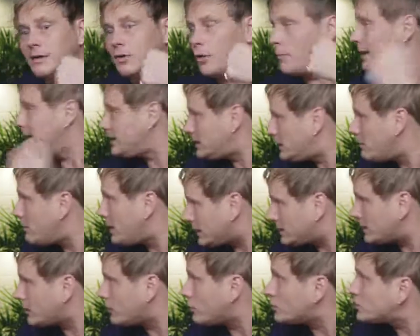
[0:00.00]

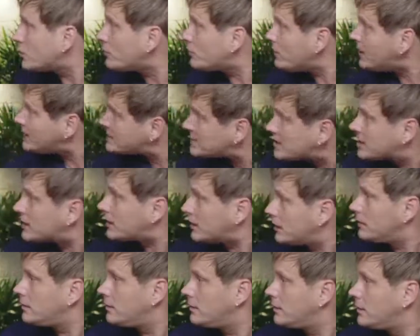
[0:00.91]
commitment, and also risk.
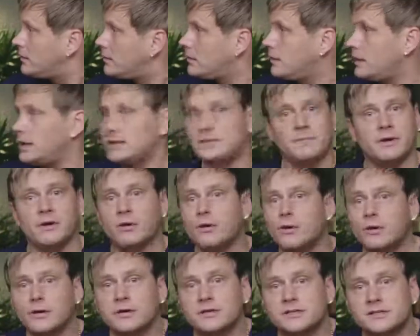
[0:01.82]
Absolutely. Let's be
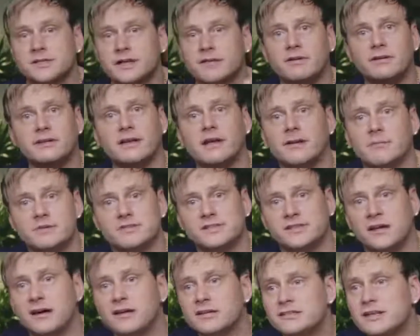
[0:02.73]
honest, every time you
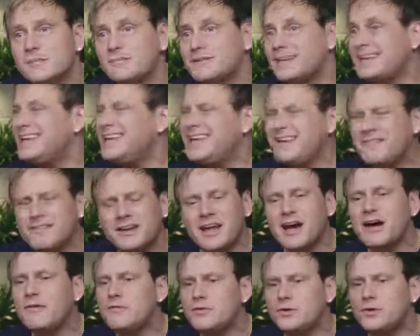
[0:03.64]
start something, even
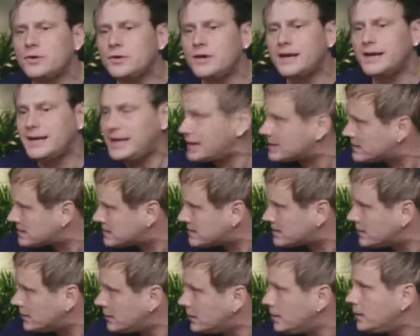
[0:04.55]
how good it
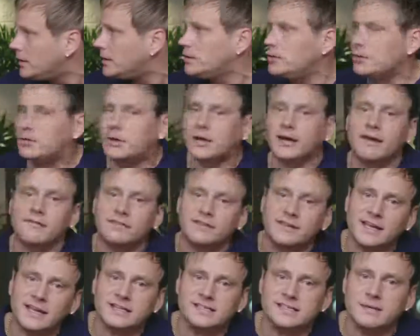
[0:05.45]
is, you can
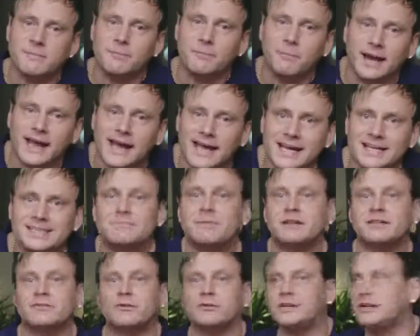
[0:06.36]
have things in place
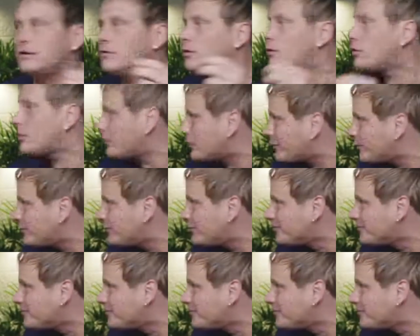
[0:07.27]
but not in order.